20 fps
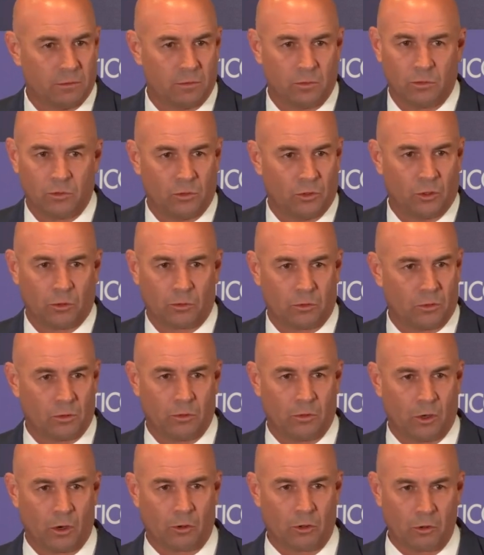
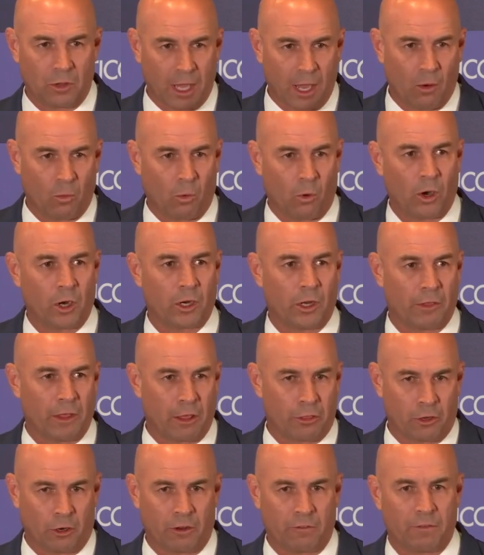you can't work on
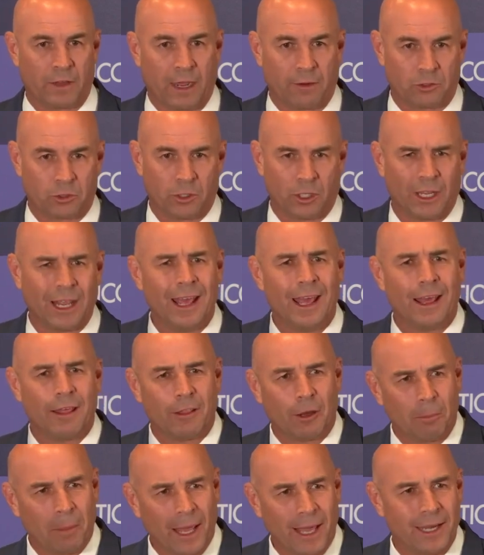that $35 trillion.
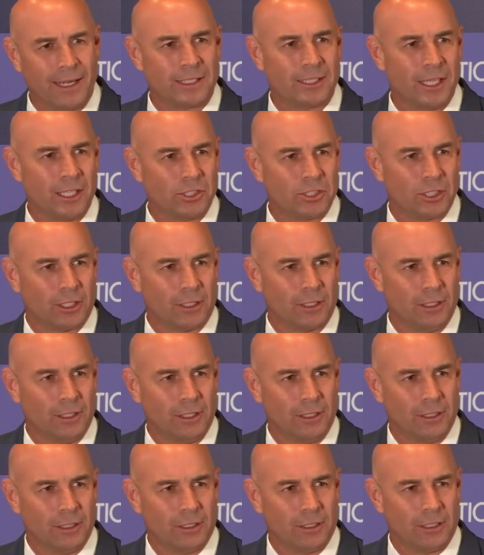They're paying attention.
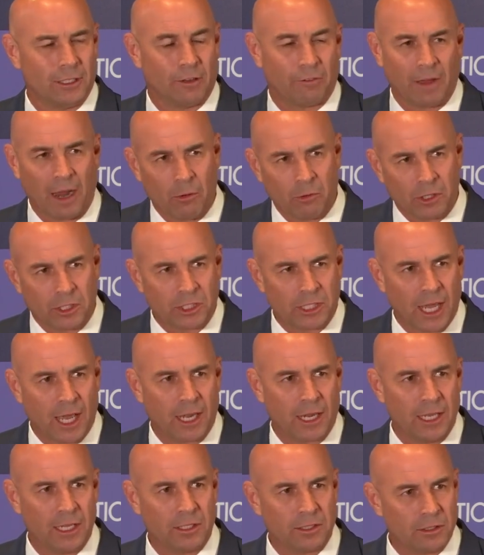If I were the
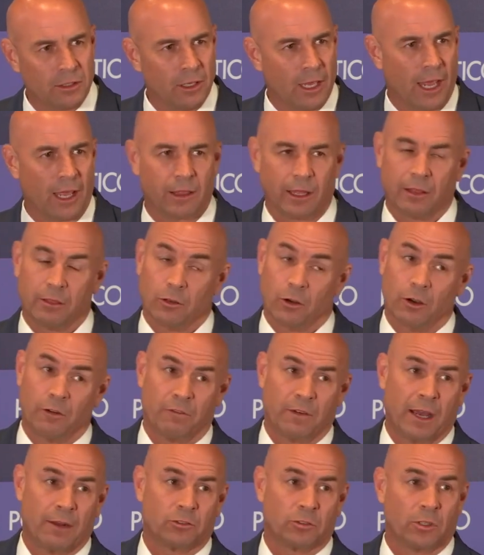Chinese, hey, they have
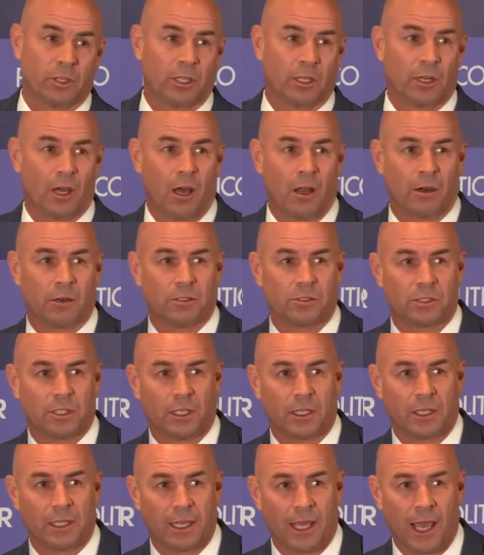$35 trillion
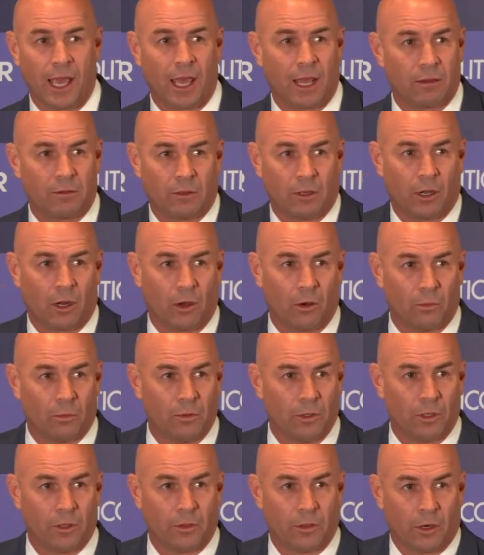in debt,
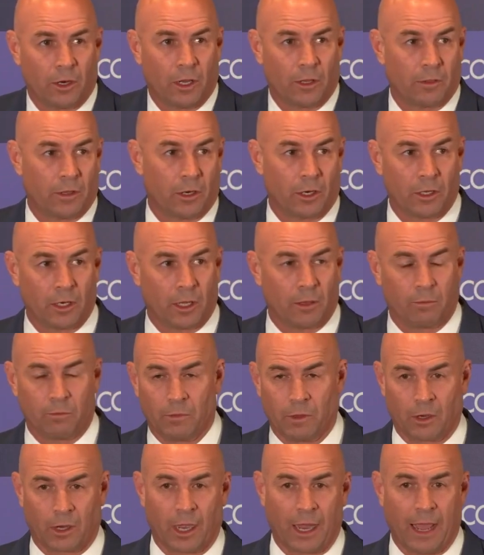they're
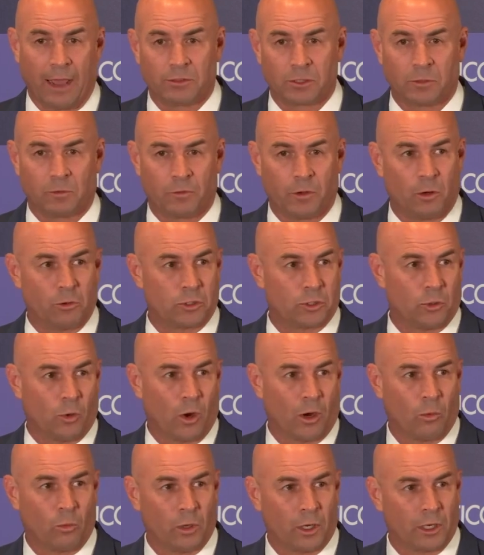gonna have some folks who
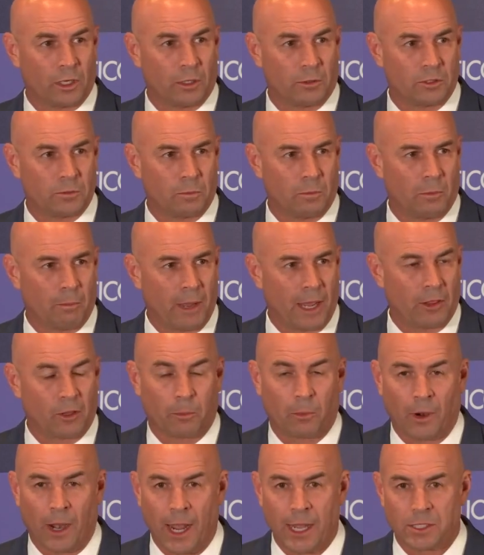aren't willing to pay the
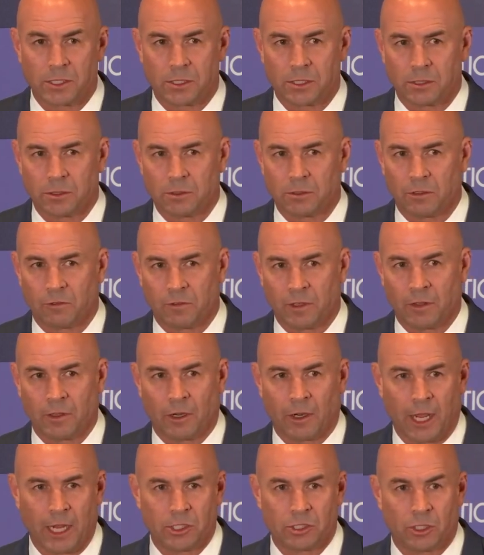price to defend their
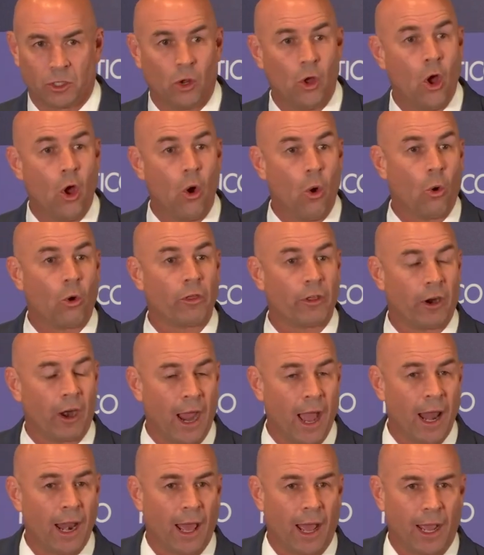nation or their
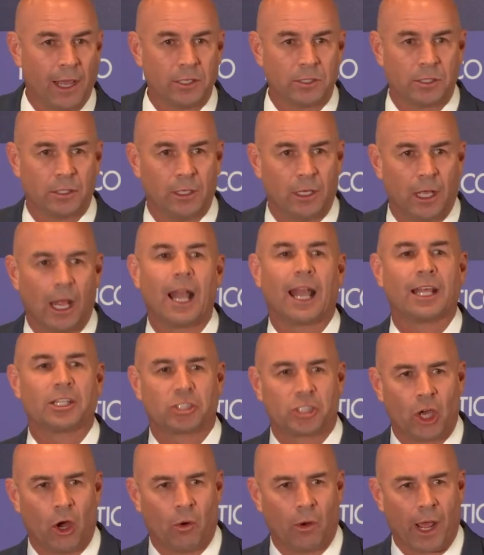allies. Let's
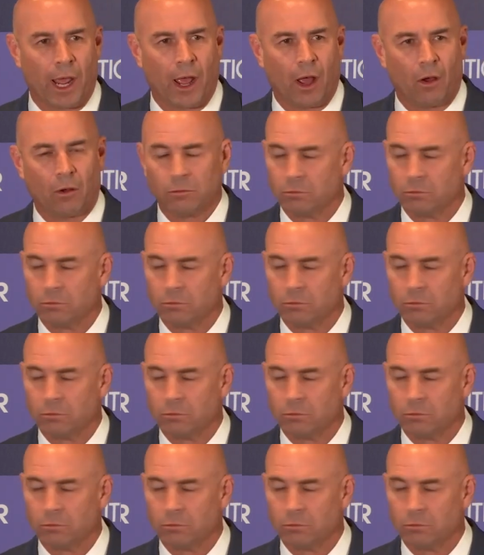go now.